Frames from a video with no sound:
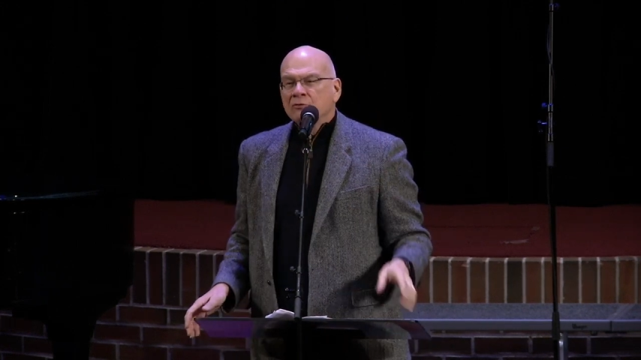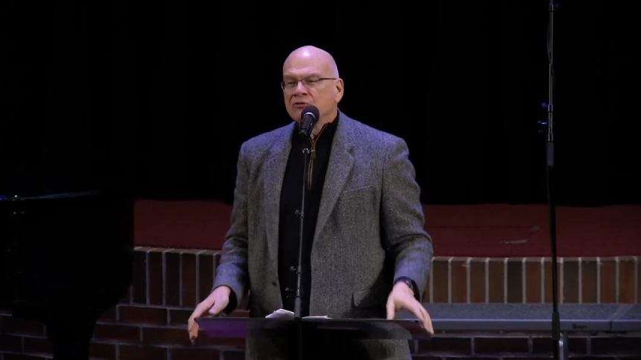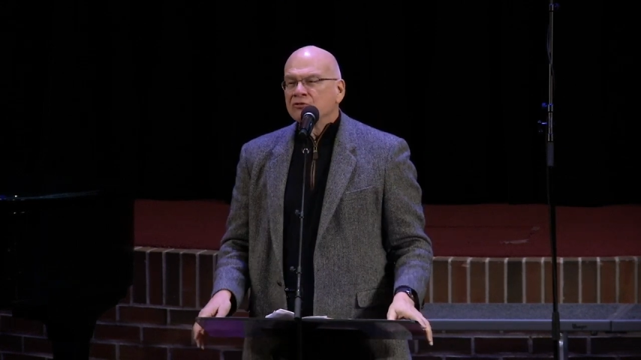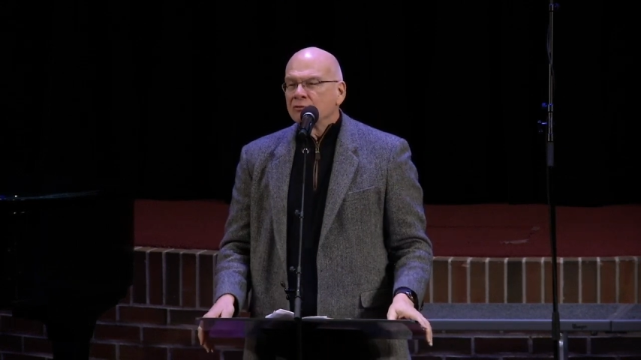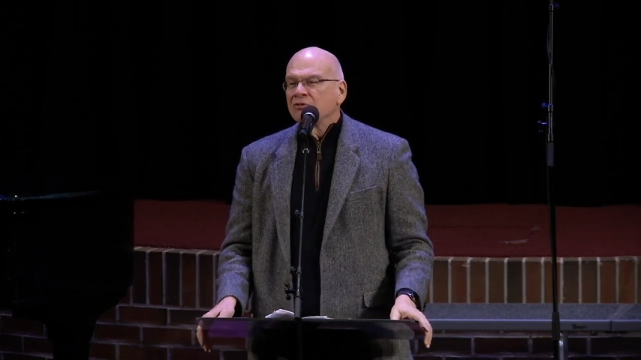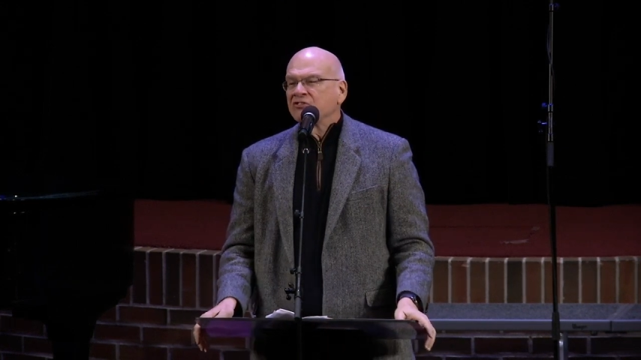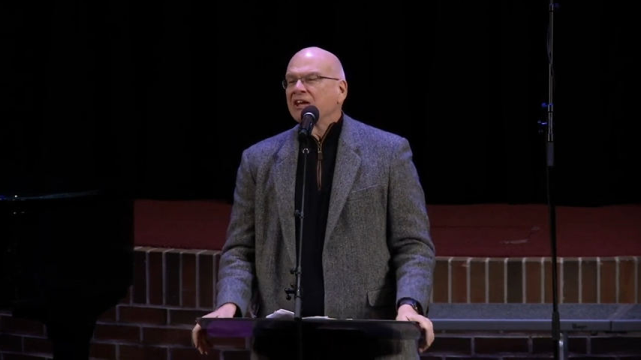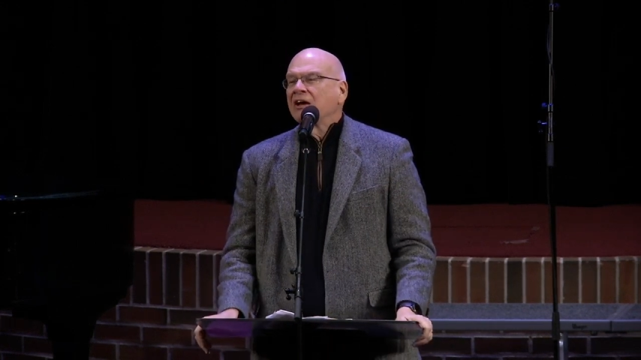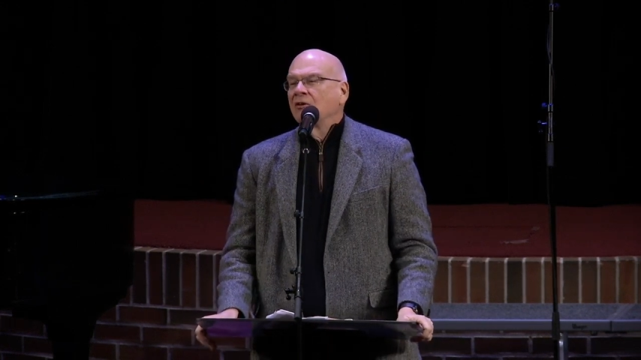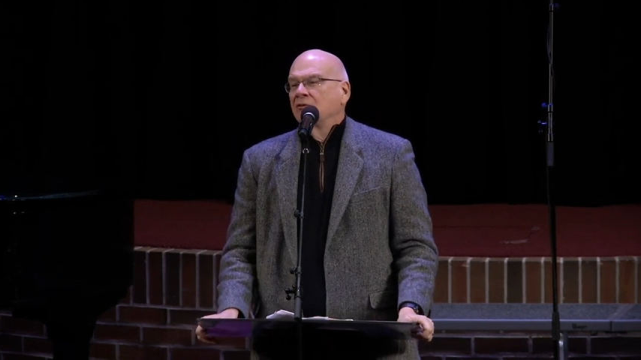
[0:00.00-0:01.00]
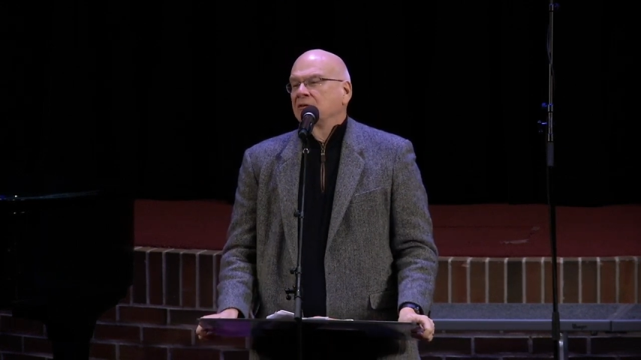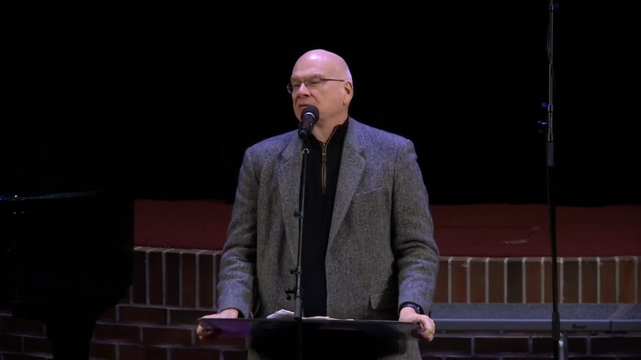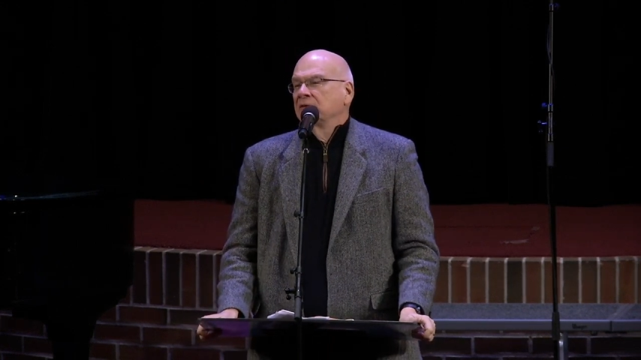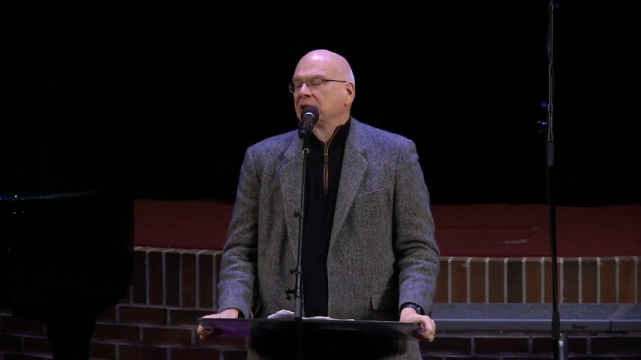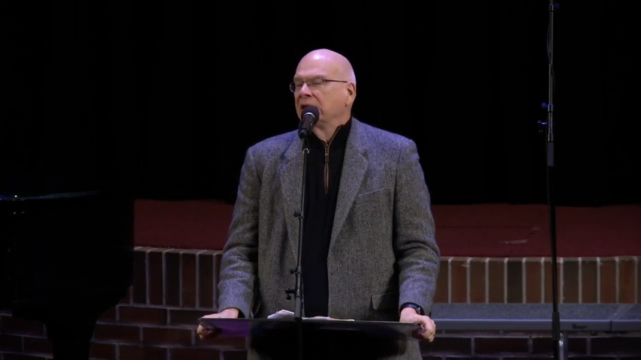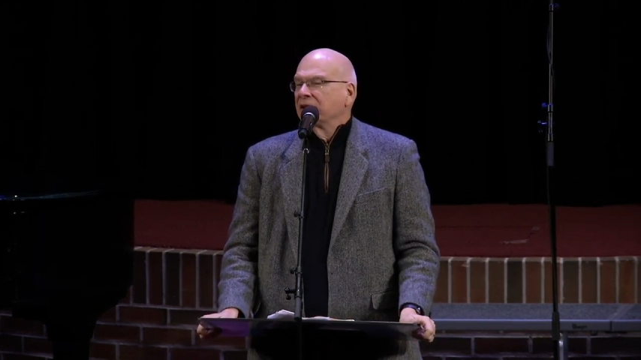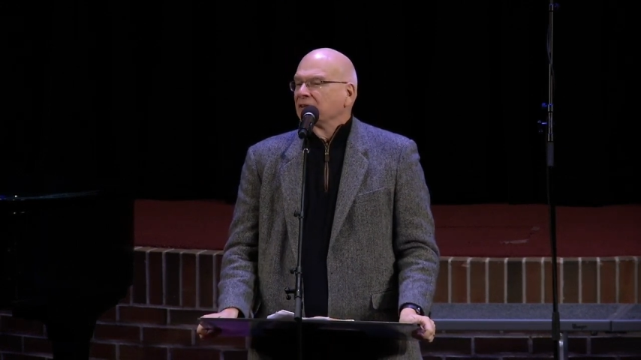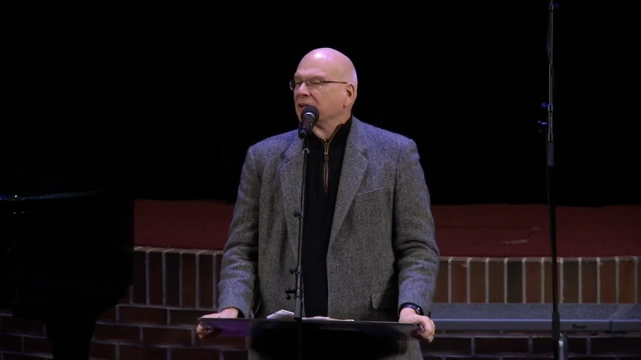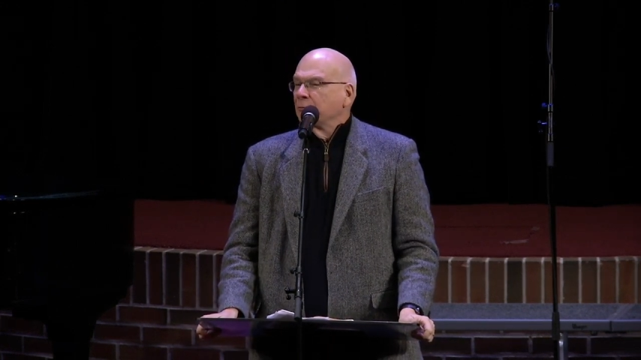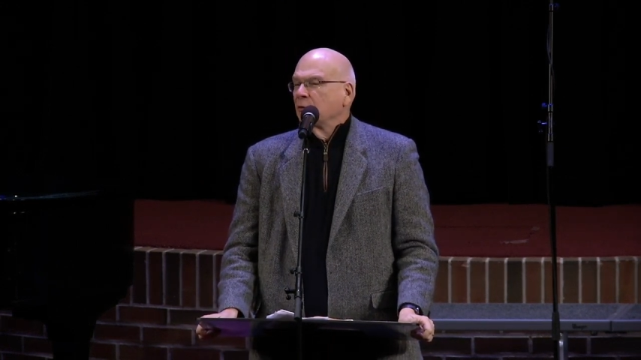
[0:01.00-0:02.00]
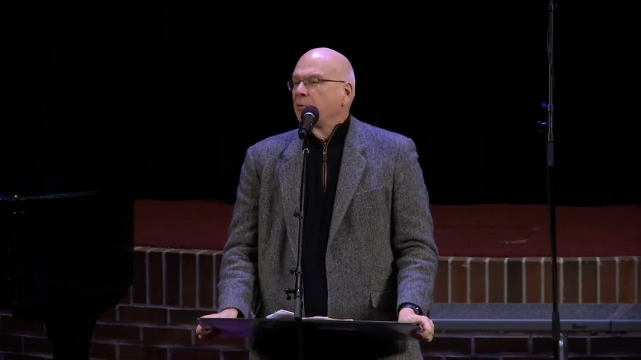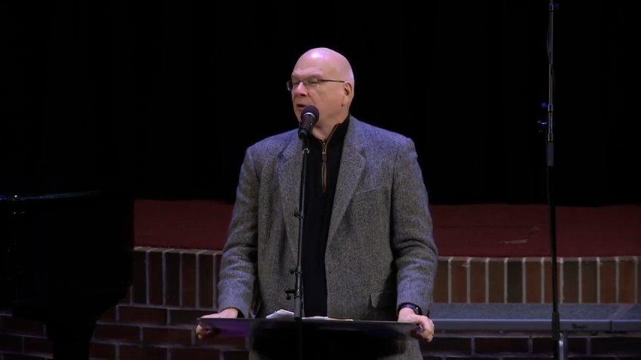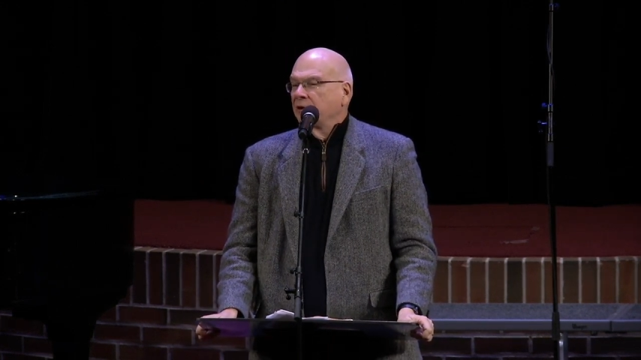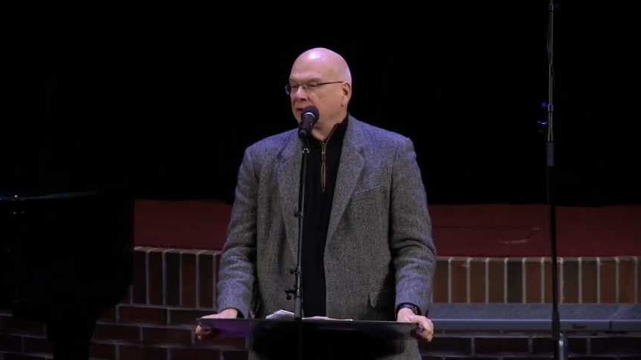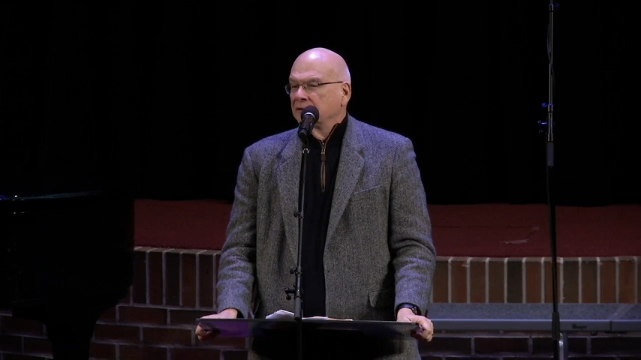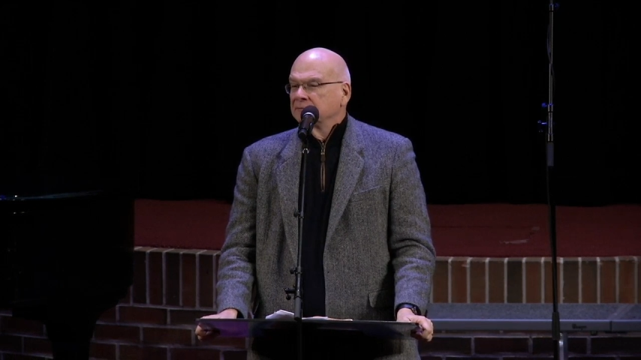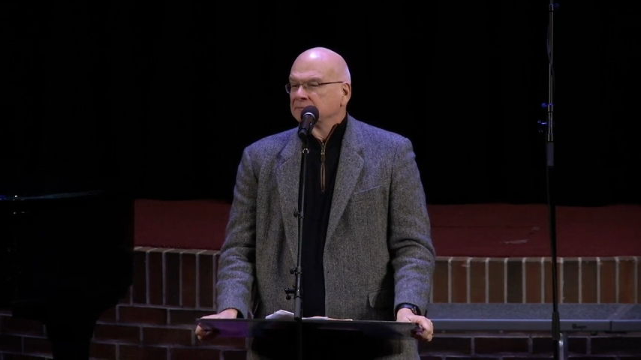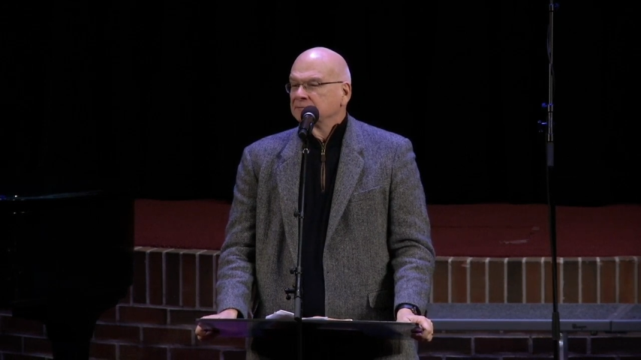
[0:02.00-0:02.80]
2 sure sound like the Liberal Party.